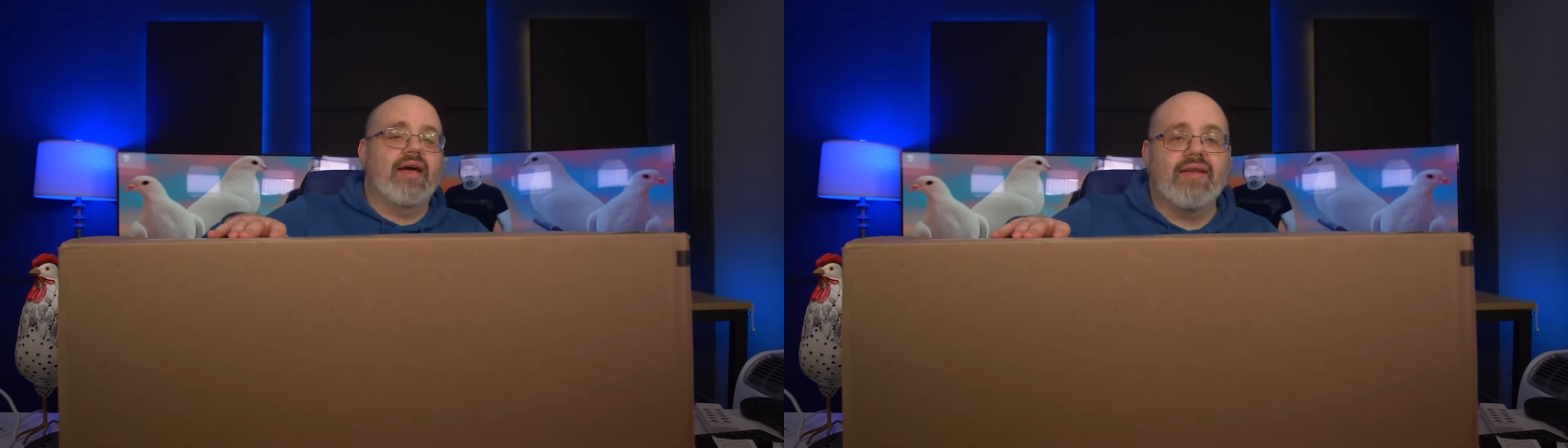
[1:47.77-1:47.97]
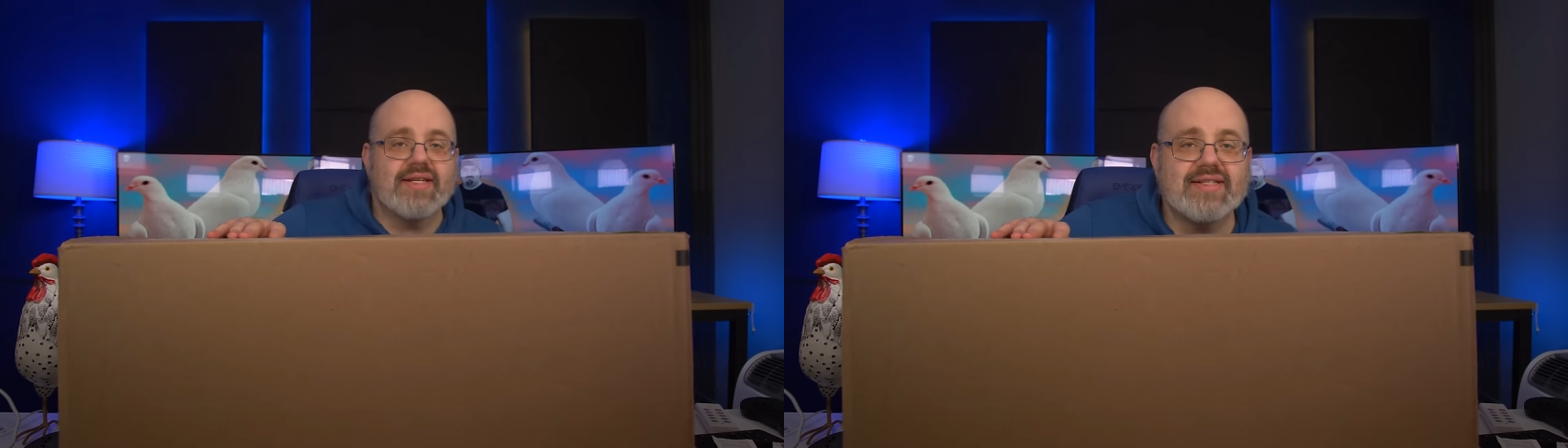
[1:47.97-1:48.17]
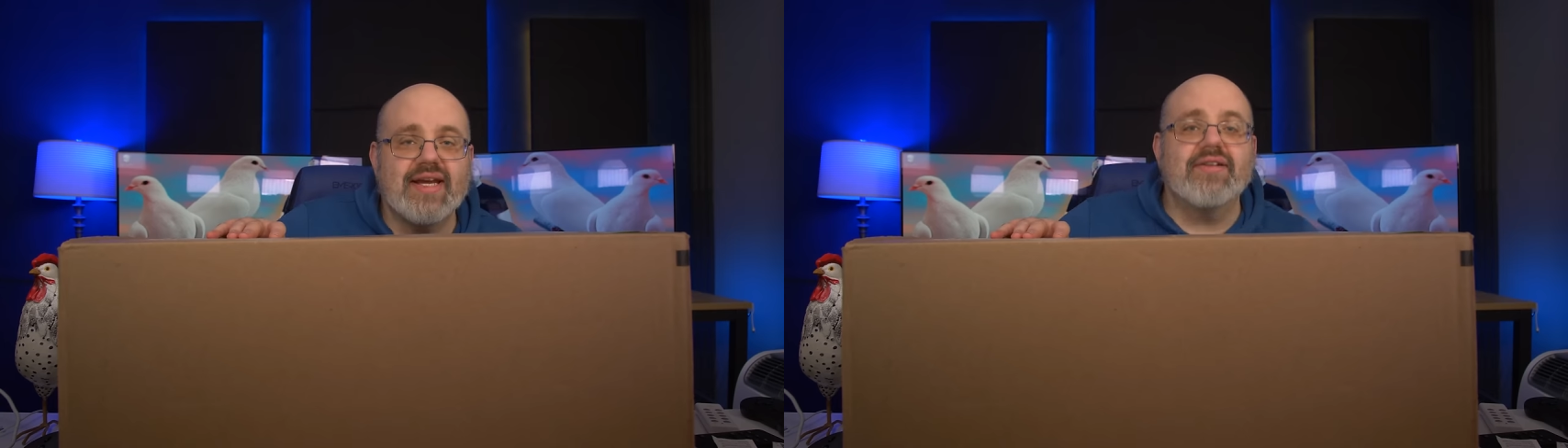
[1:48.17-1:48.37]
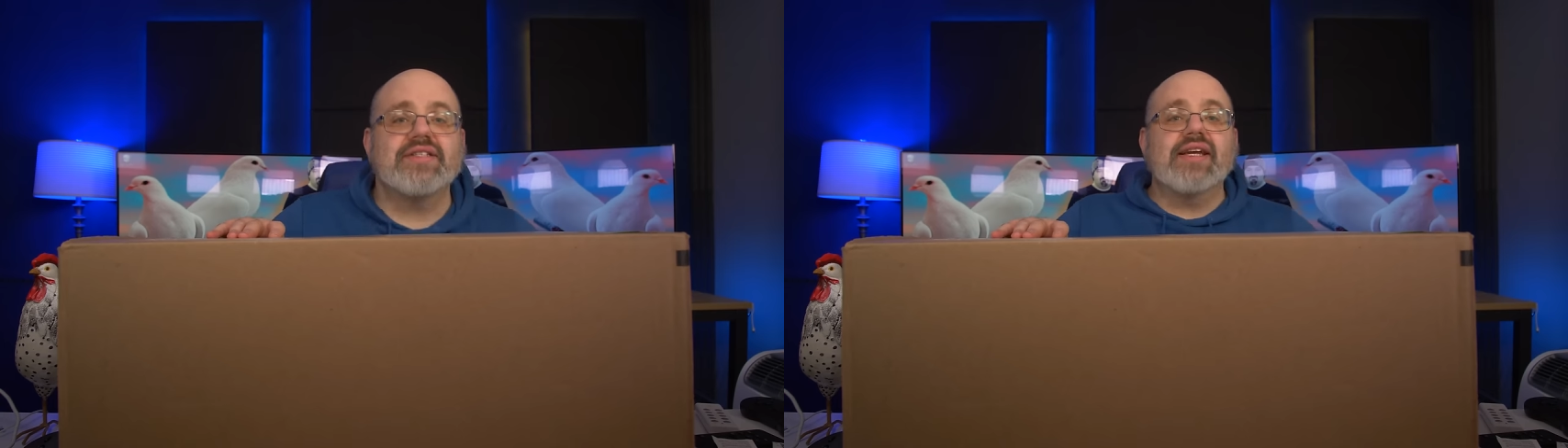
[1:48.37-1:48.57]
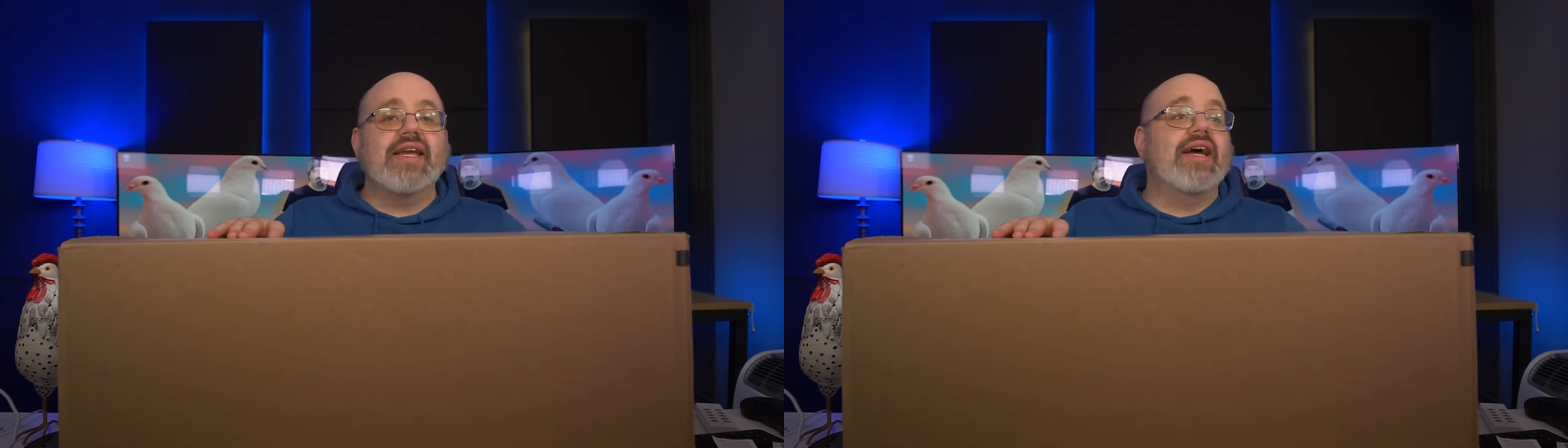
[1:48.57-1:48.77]
Now that
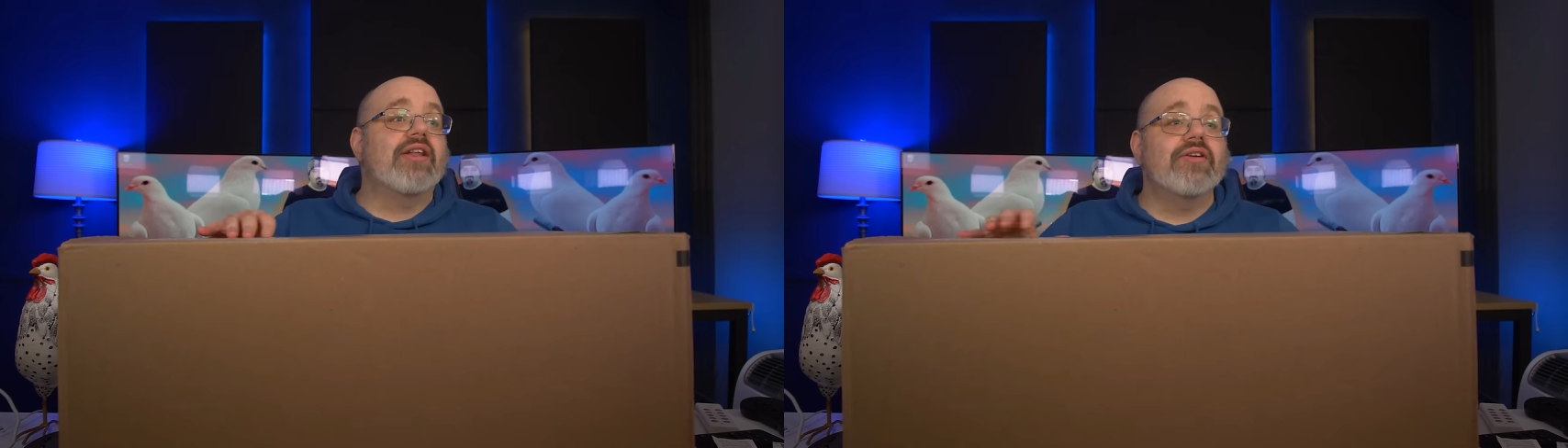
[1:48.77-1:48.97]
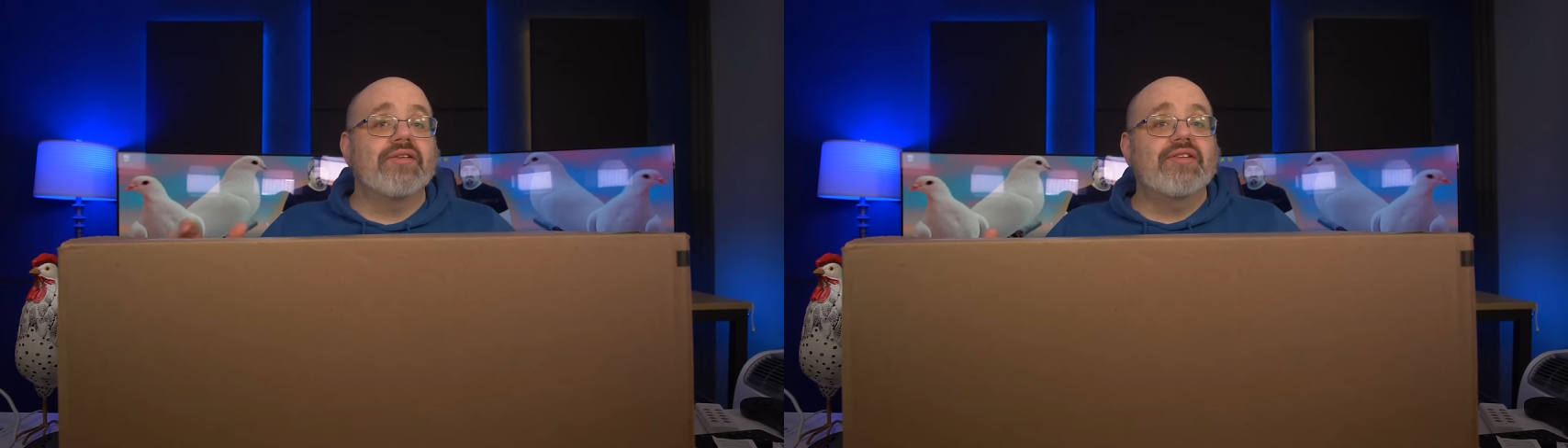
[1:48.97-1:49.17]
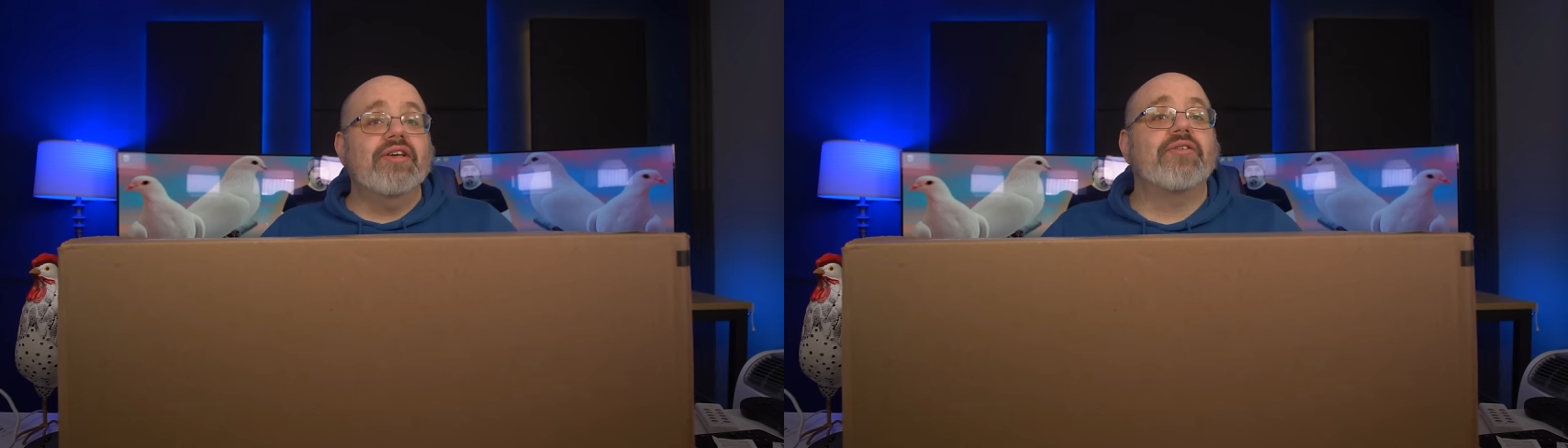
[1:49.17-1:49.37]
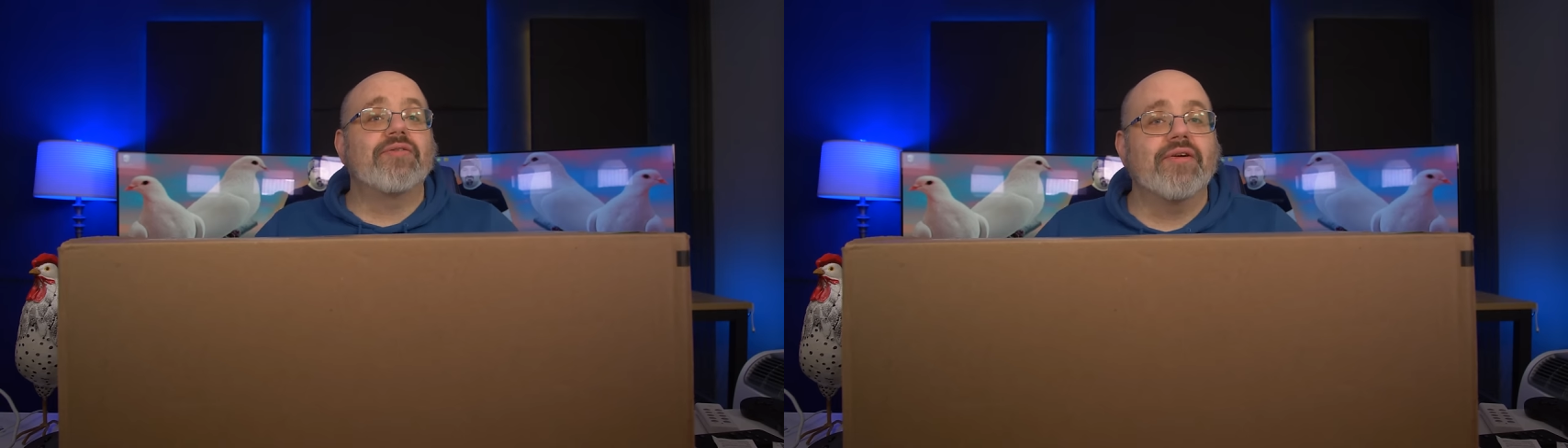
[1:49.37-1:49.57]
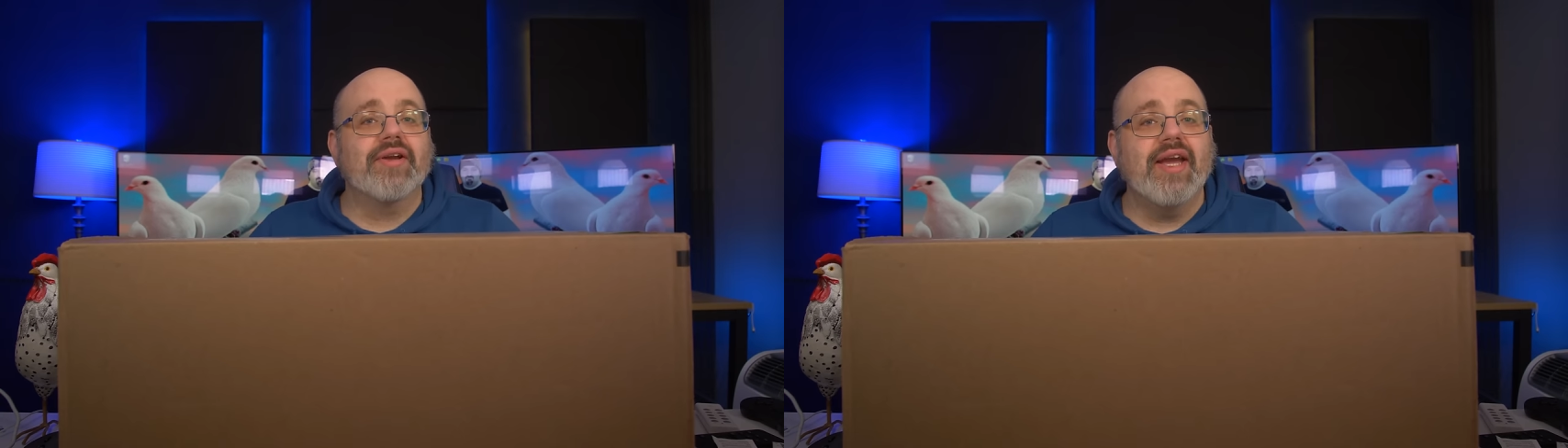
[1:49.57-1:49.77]
sounds like a hell of a deal
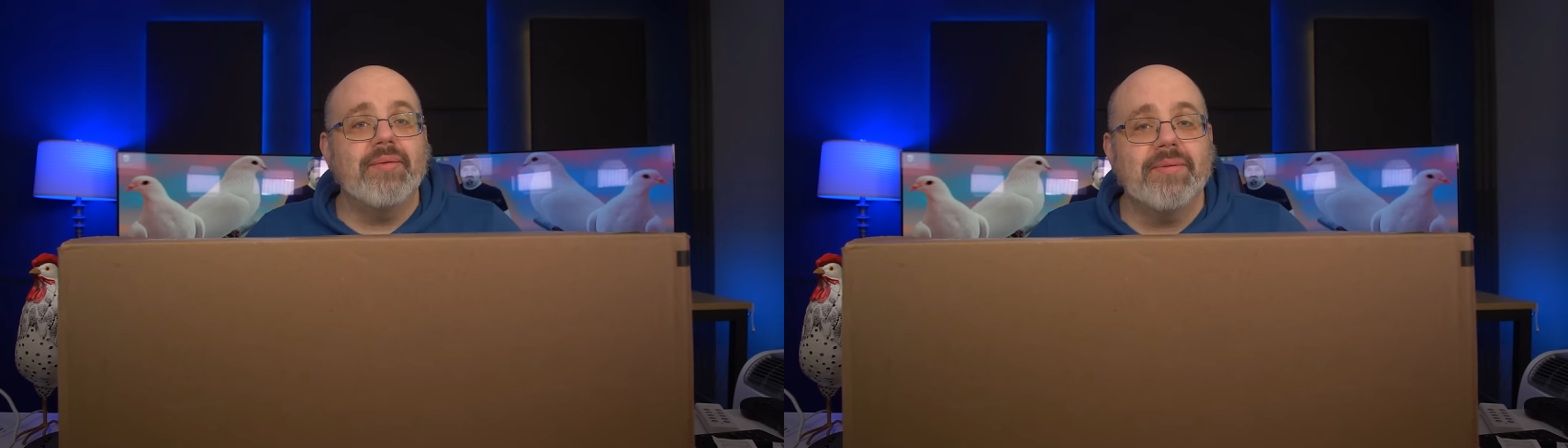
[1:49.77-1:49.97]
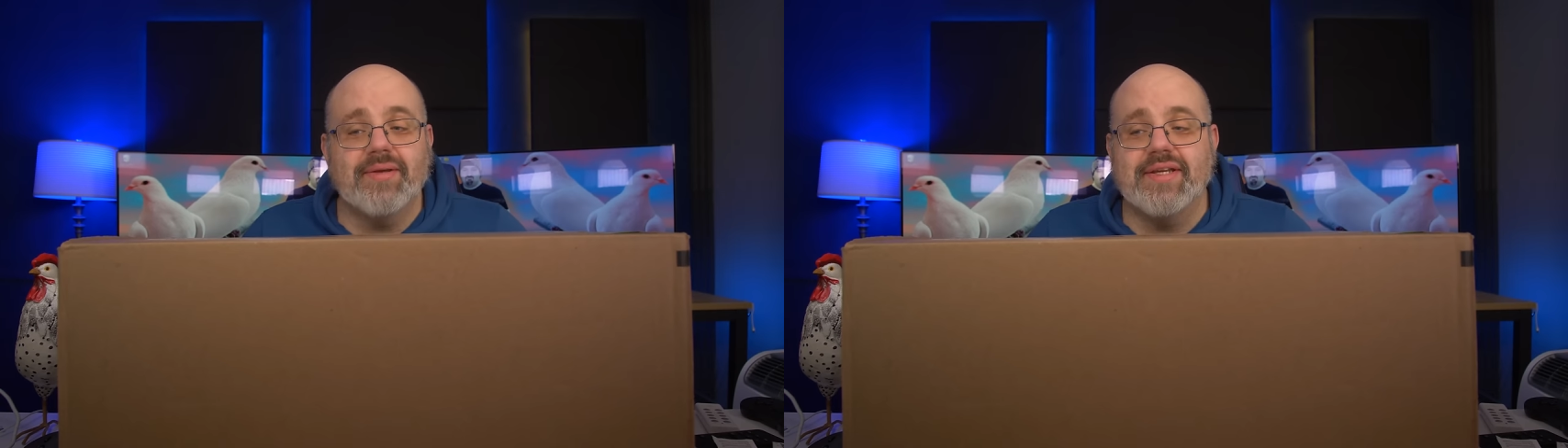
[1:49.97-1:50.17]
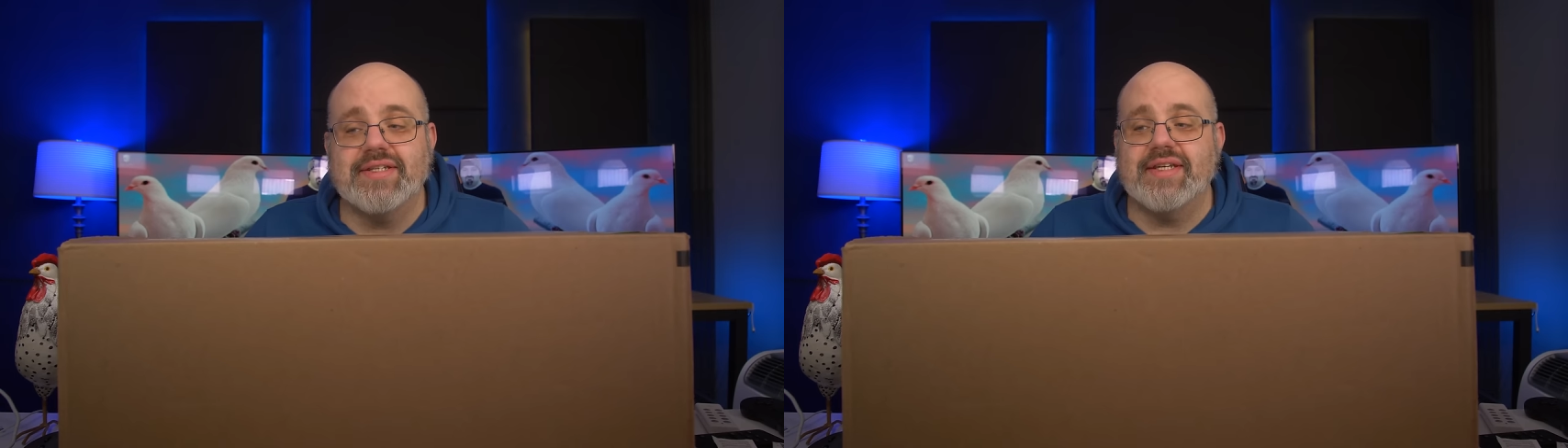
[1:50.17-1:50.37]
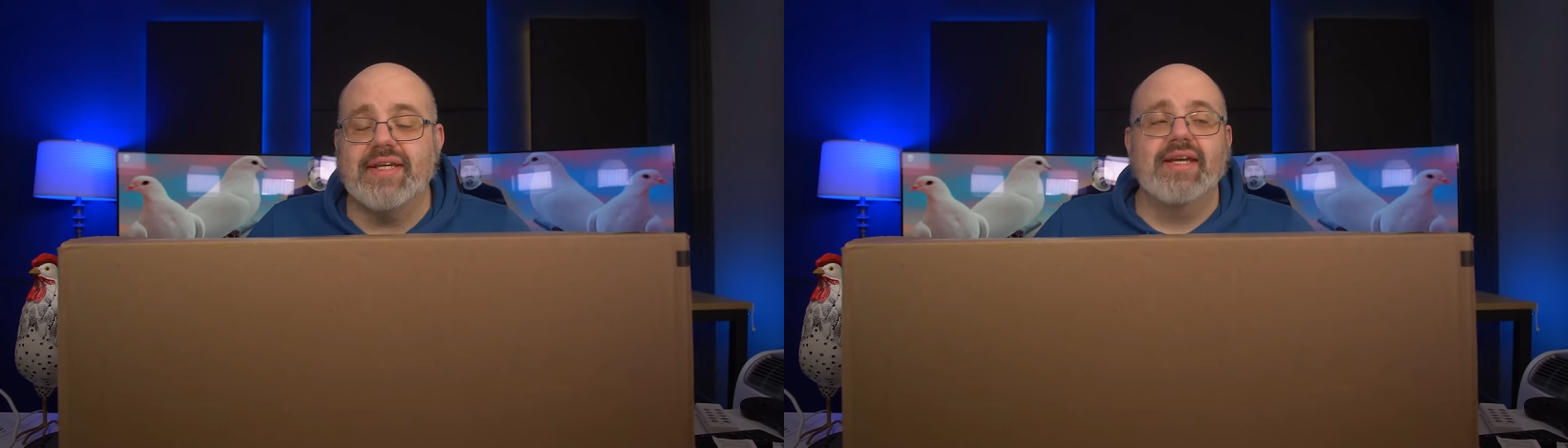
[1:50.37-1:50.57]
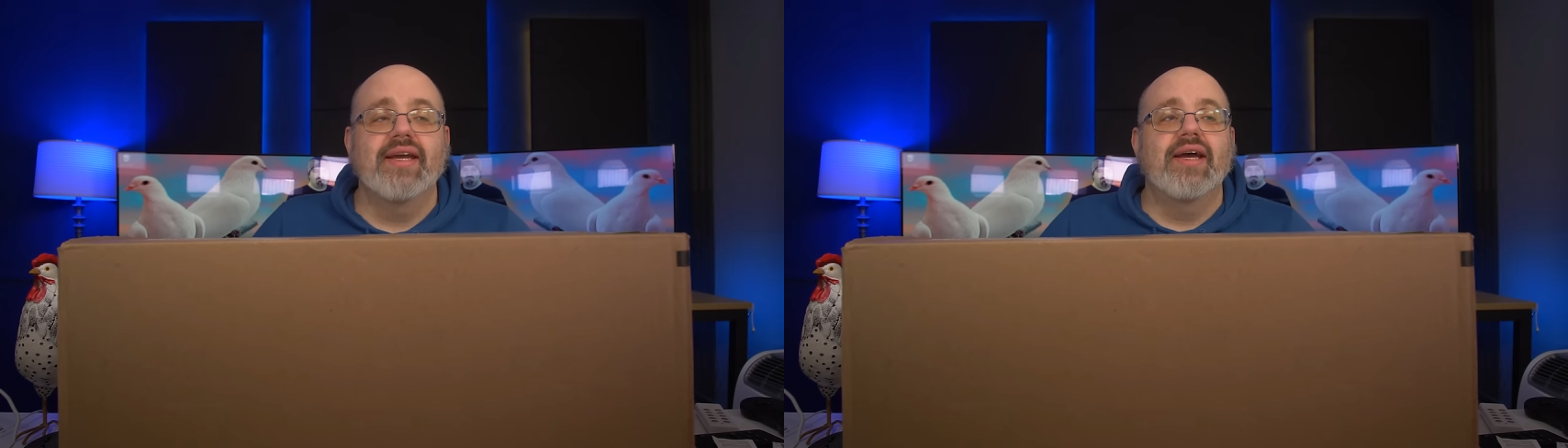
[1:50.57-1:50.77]
for a gaming PC,